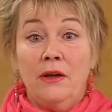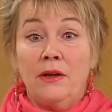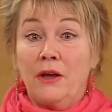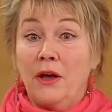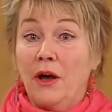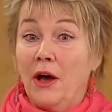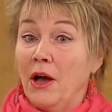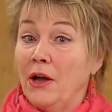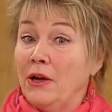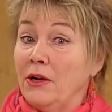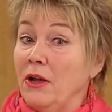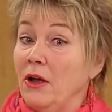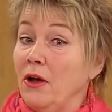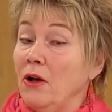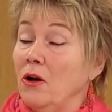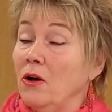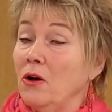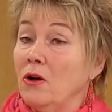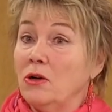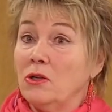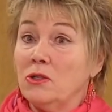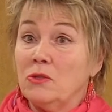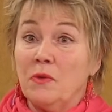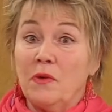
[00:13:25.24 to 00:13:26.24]
God
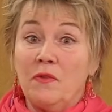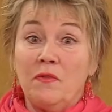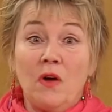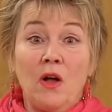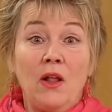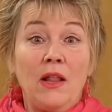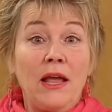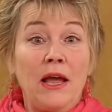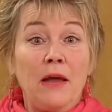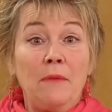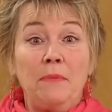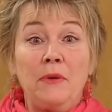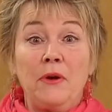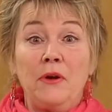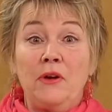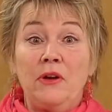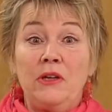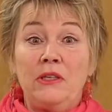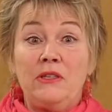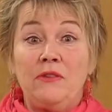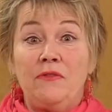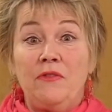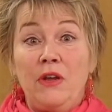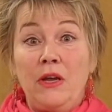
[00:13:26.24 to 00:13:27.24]
knows we've all had
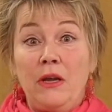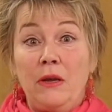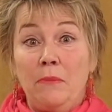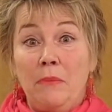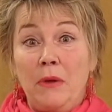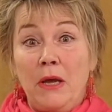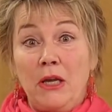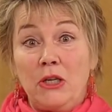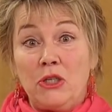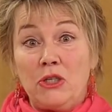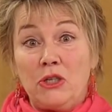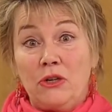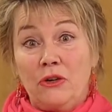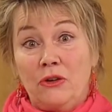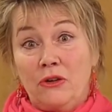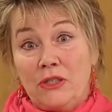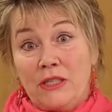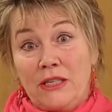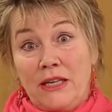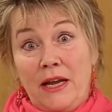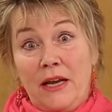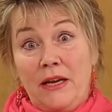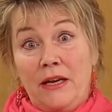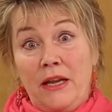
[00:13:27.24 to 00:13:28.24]
periods of incubation or
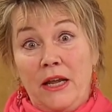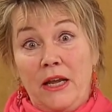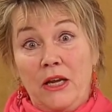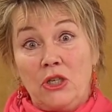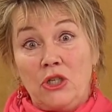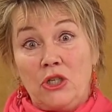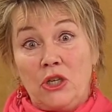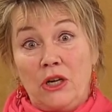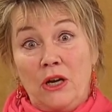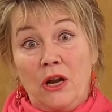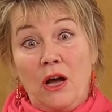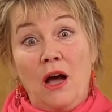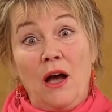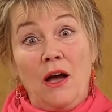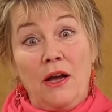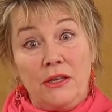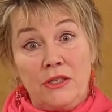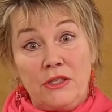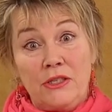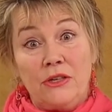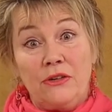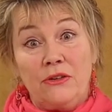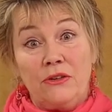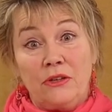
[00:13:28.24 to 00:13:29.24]
stagnation. I
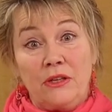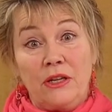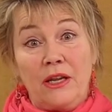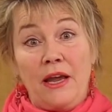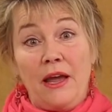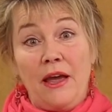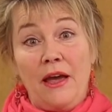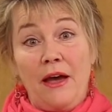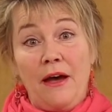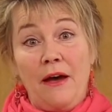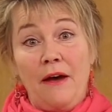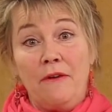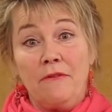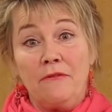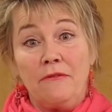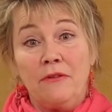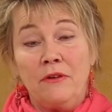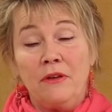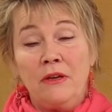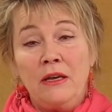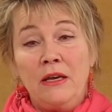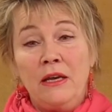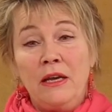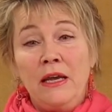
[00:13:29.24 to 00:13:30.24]
certainly have.
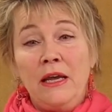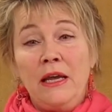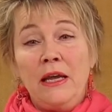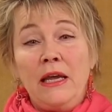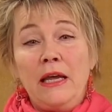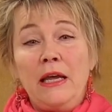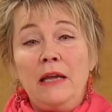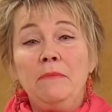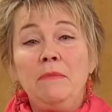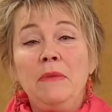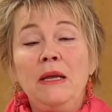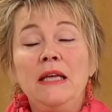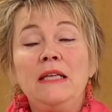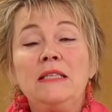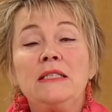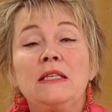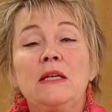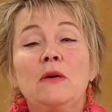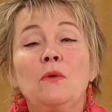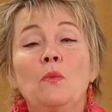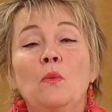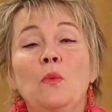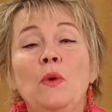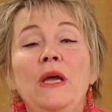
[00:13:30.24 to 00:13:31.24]
It means
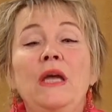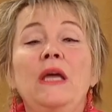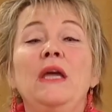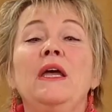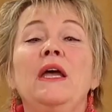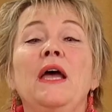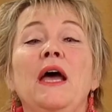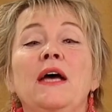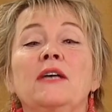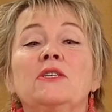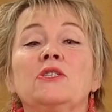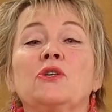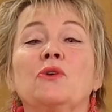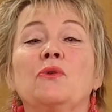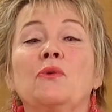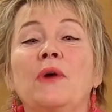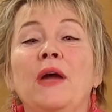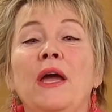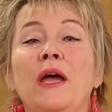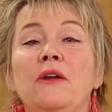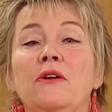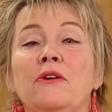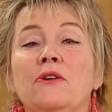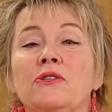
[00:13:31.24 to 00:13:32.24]
that we as
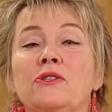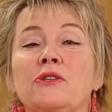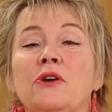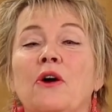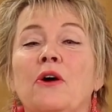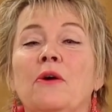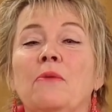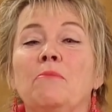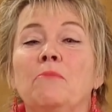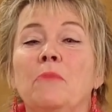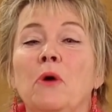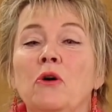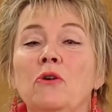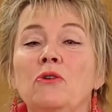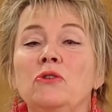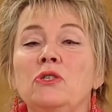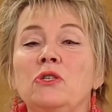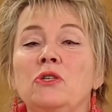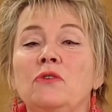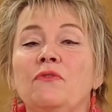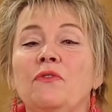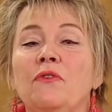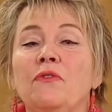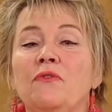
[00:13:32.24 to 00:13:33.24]
creators are
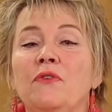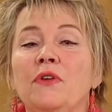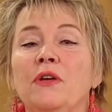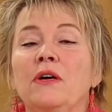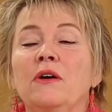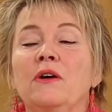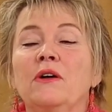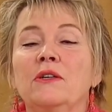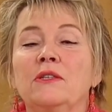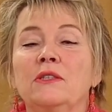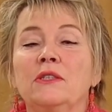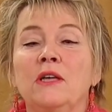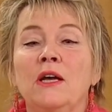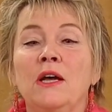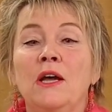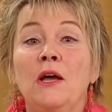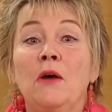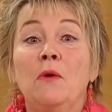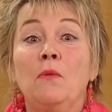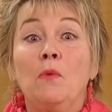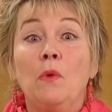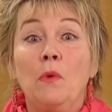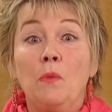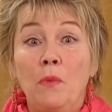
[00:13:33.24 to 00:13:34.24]
most fulfilled
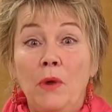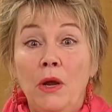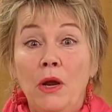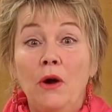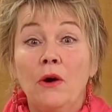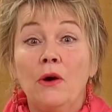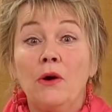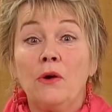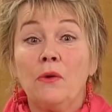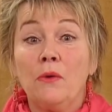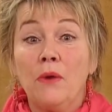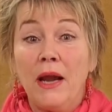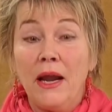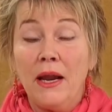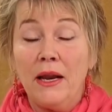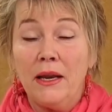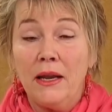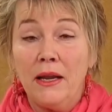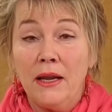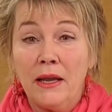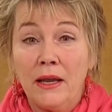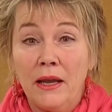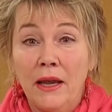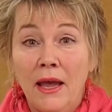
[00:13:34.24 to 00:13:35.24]
when we are
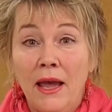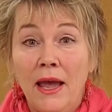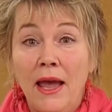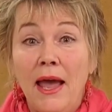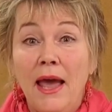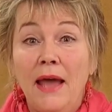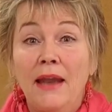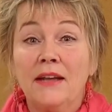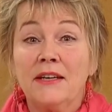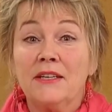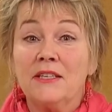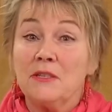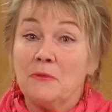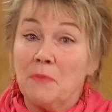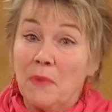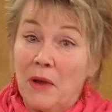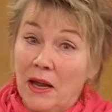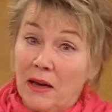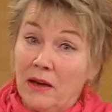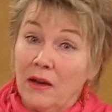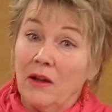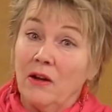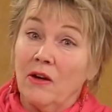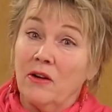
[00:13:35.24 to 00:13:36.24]
creating and
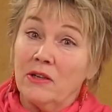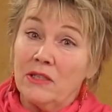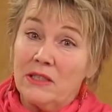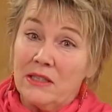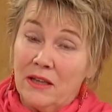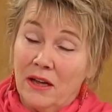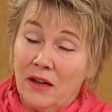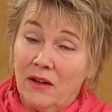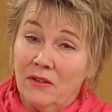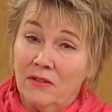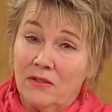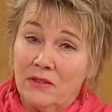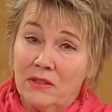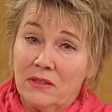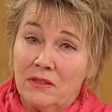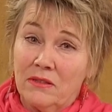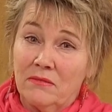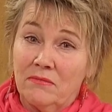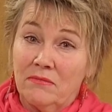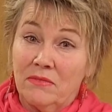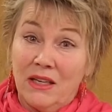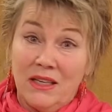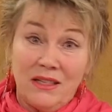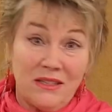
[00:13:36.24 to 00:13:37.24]
expanding ourselves.
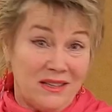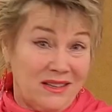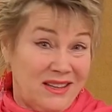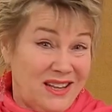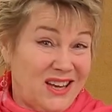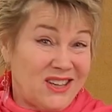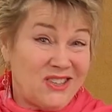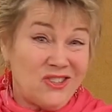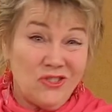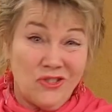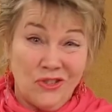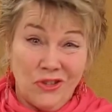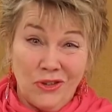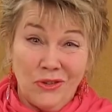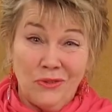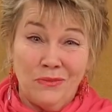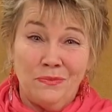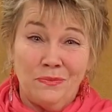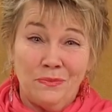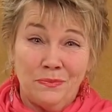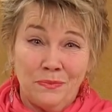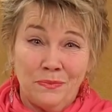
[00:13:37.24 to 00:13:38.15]
Isn't that true?